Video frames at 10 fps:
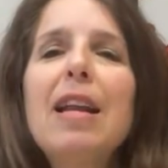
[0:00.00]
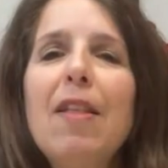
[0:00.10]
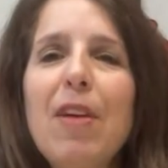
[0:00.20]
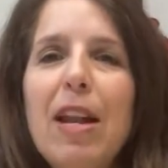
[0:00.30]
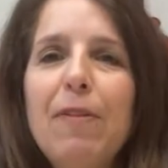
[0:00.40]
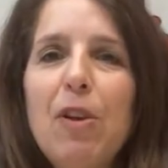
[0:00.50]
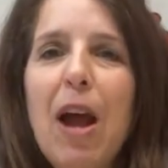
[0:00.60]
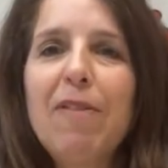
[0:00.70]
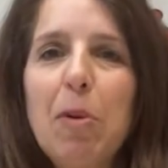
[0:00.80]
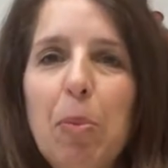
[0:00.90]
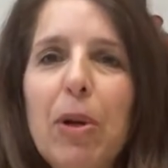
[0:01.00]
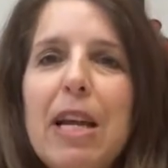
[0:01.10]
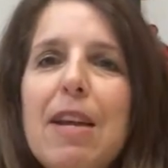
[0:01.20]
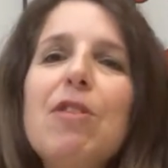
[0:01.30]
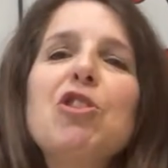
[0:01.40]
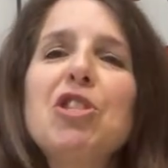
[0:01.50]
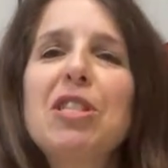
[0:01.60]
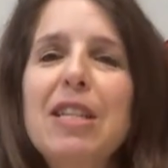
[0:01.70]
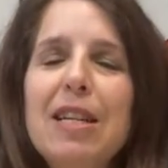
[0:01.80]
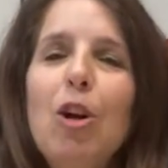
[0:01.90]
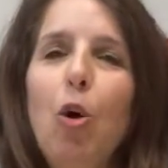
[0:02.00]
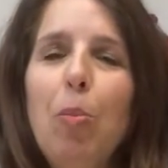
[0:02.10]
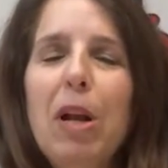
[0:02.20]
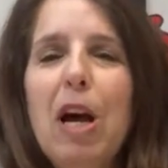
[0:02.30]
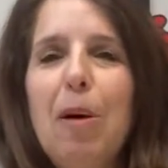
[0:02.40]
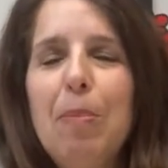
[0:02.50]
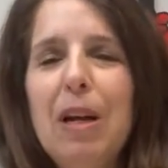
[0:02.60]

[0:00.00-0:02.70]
And then if you have to breathe, you just can open up